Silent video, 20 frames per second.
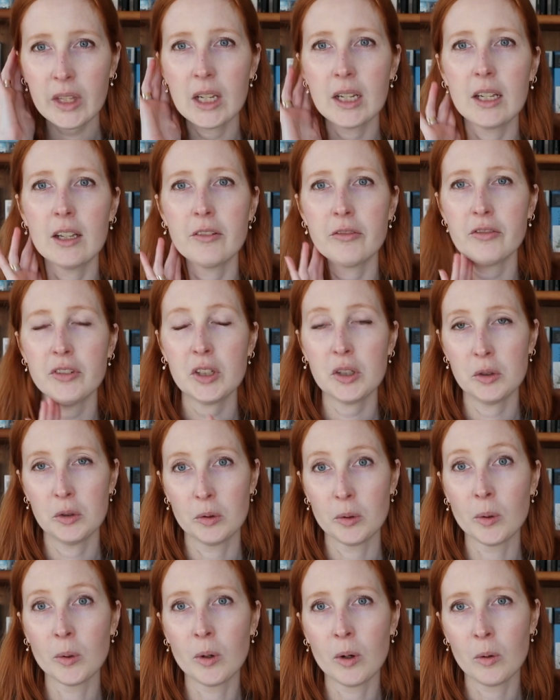if
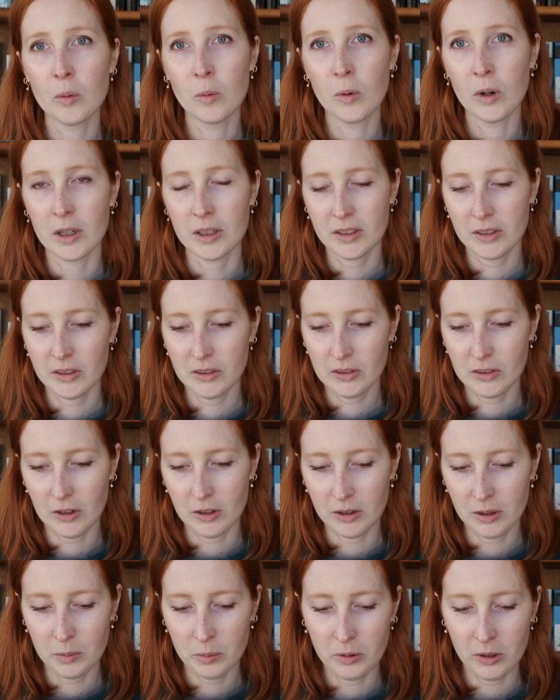you want to
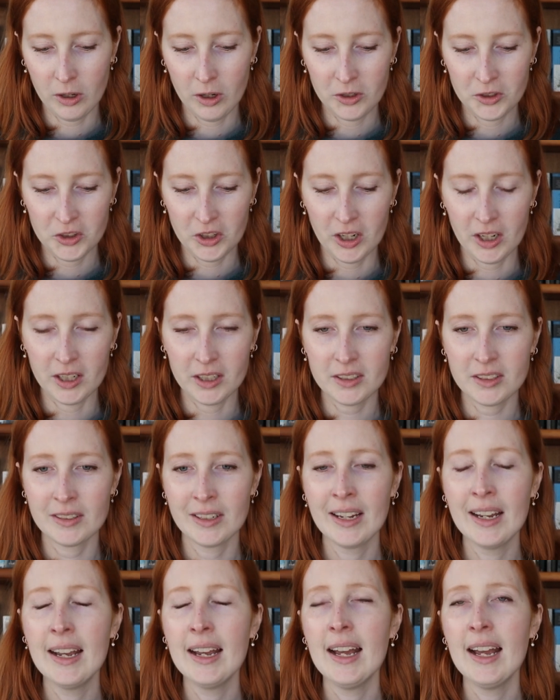start the project
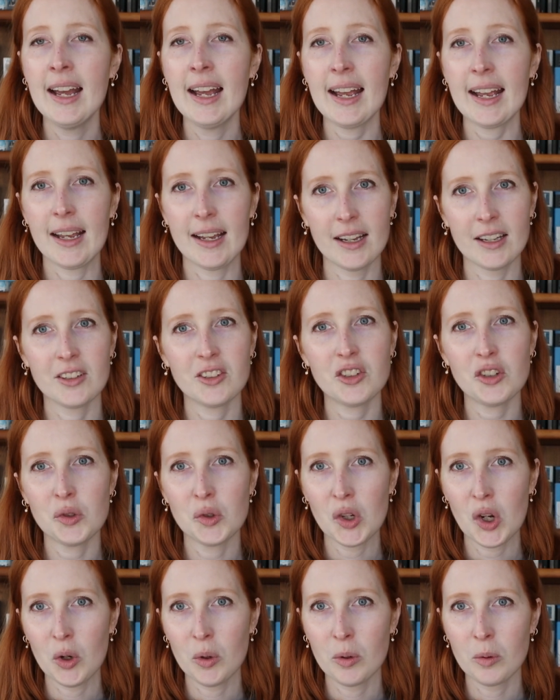and you
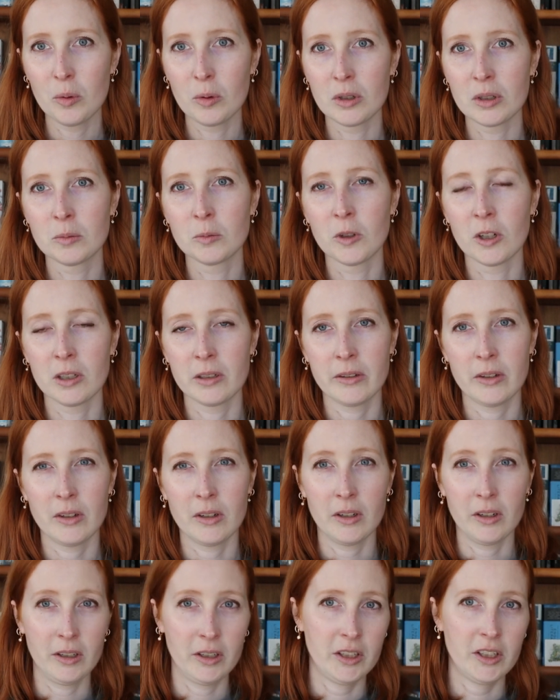know a
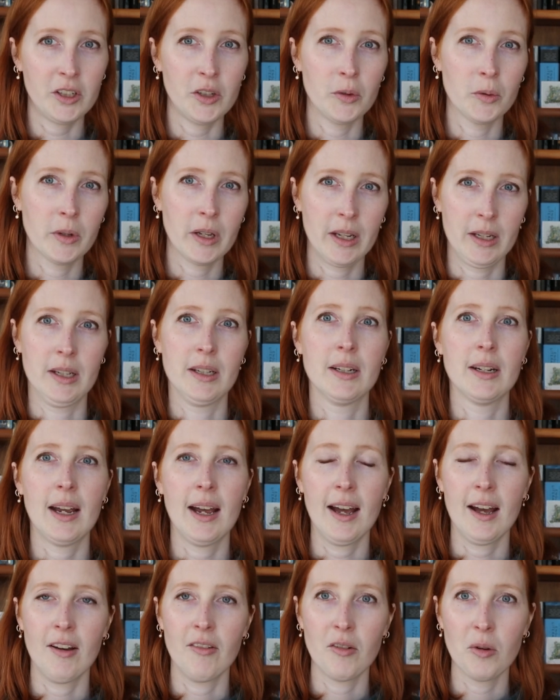woodworker, you can
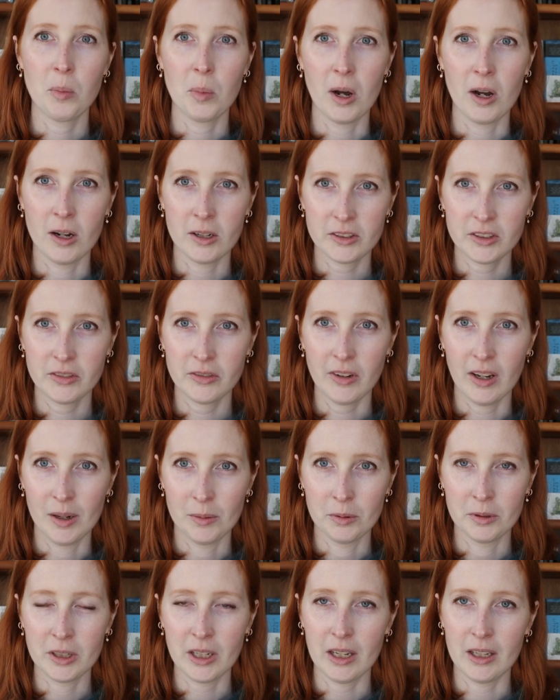have a box
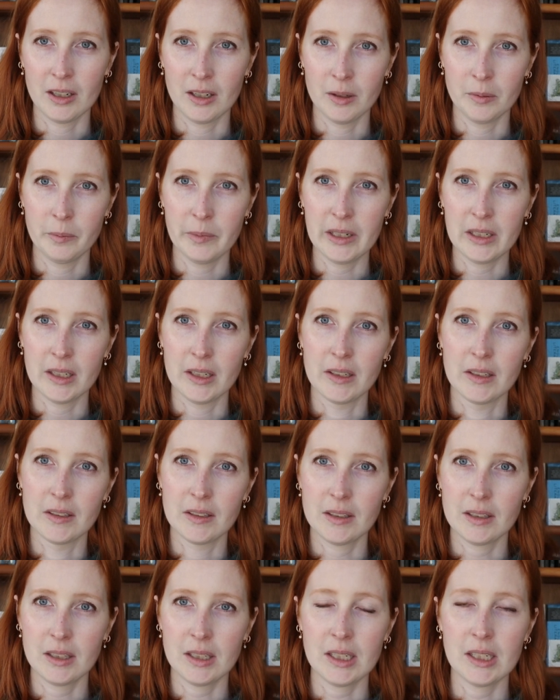fabricated because
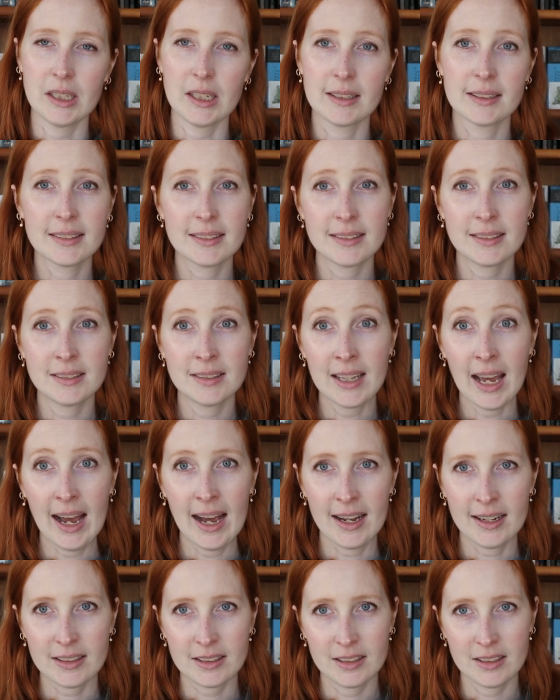the
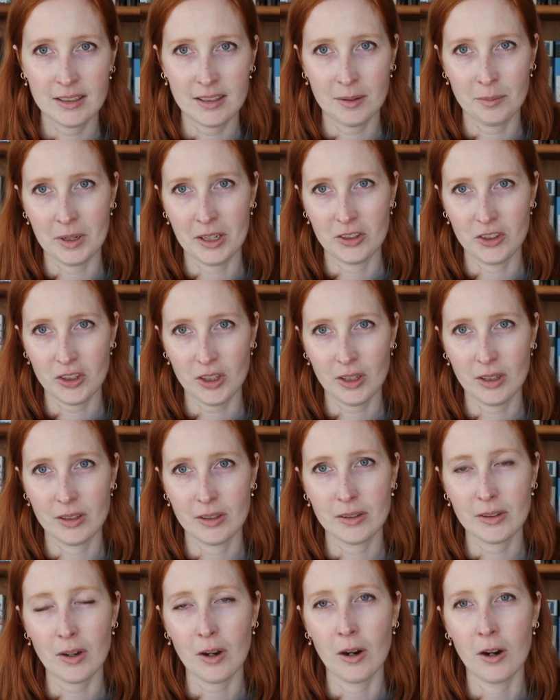exact
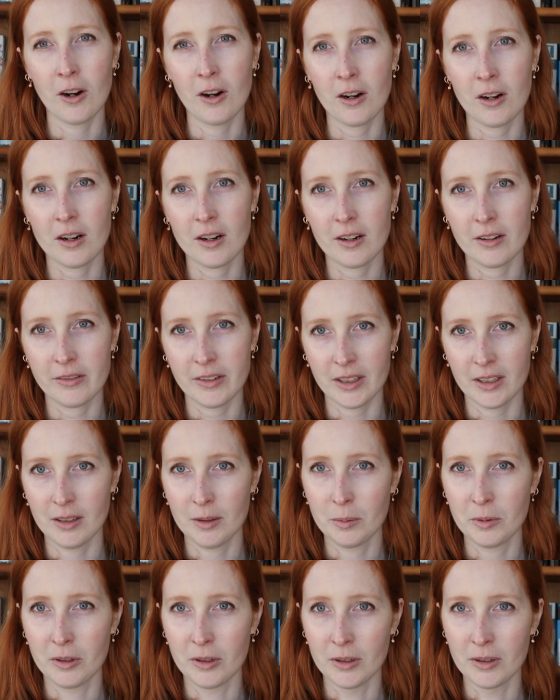dimensions are
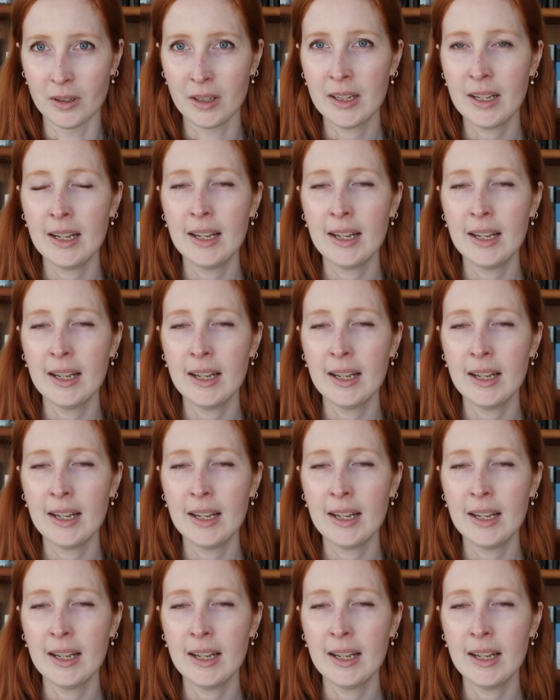available.